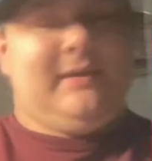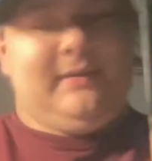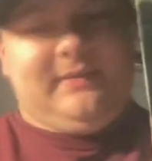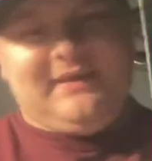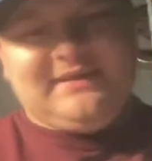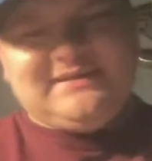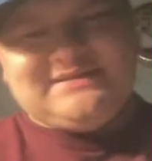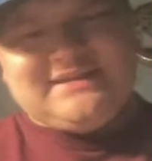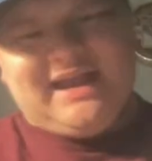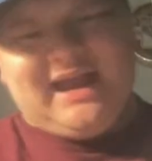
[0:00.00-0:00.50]

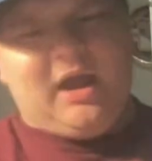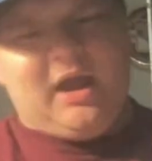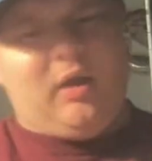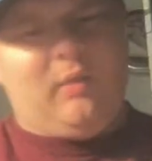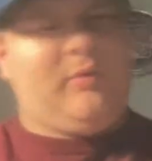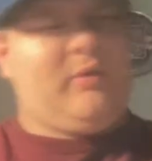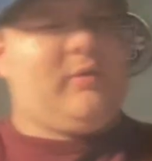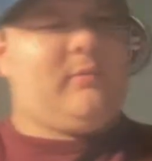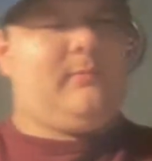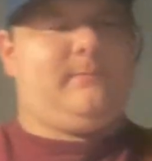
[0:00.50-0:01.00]
This
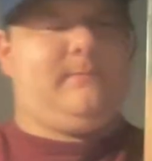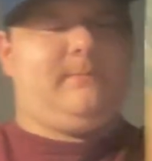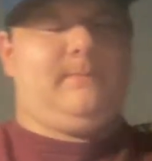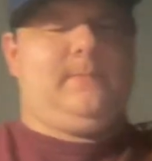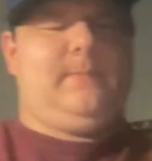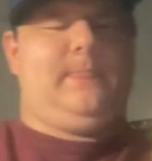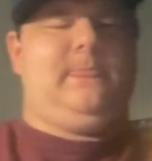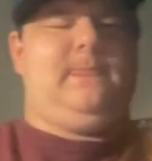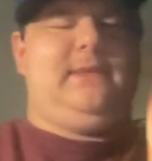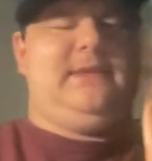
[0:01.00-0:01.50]
album
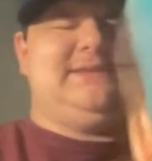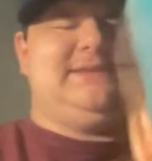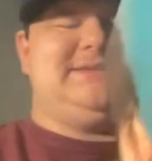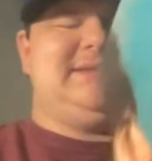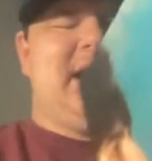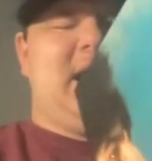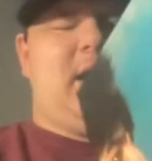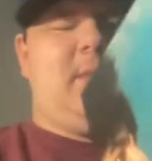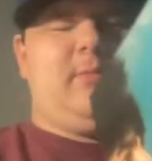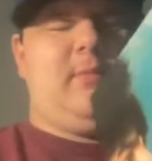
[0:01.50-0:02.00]
is
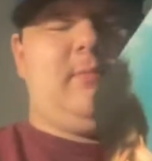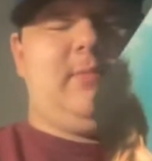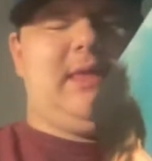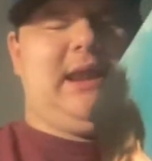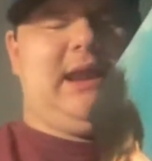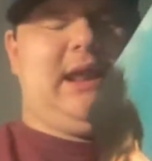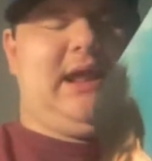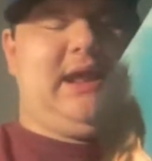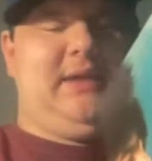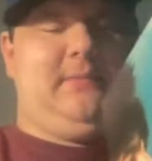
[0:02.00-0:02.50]
an album
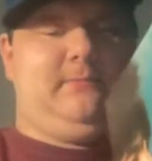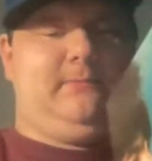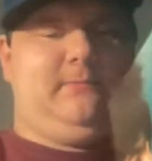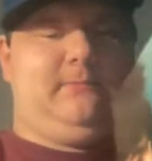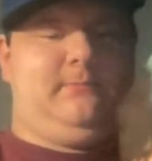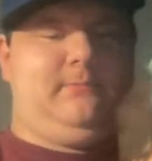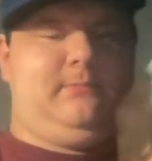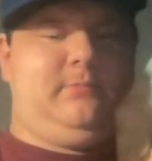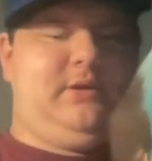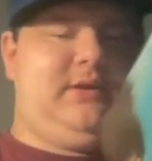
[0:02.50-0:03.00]
that I
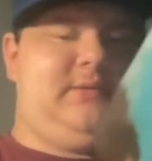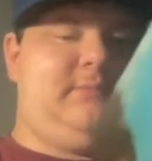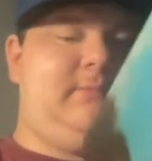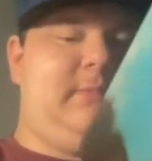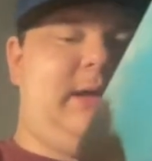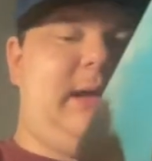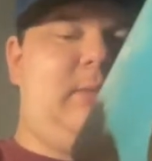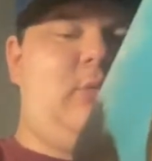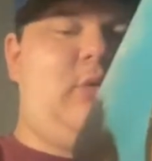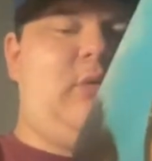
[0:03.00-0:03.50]

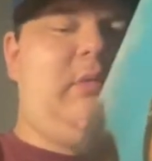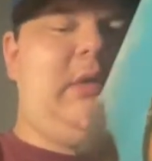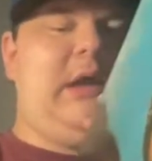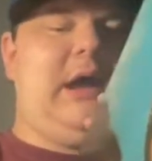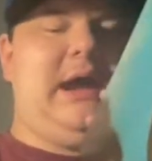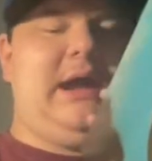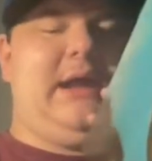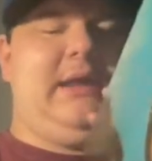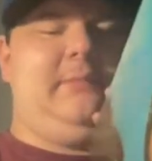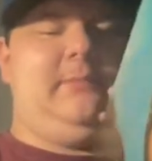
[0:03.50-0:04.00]
won't
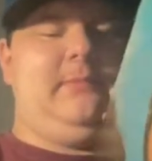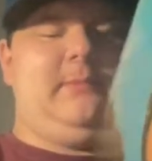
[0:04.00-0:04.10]
lie,